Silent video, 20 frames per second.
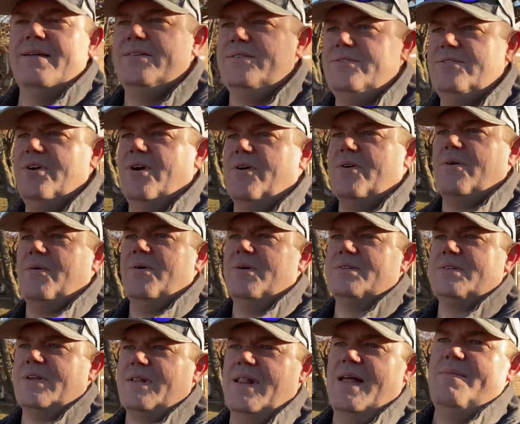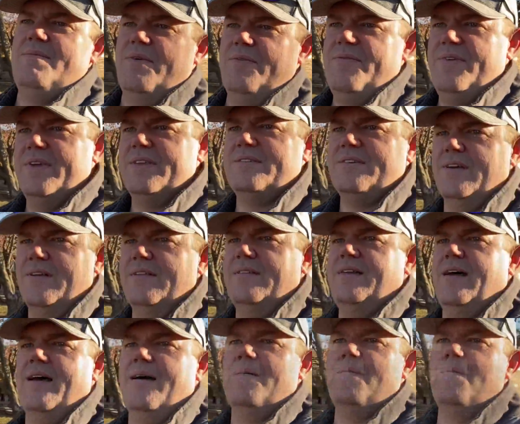Joker wants to climb the fence all the time.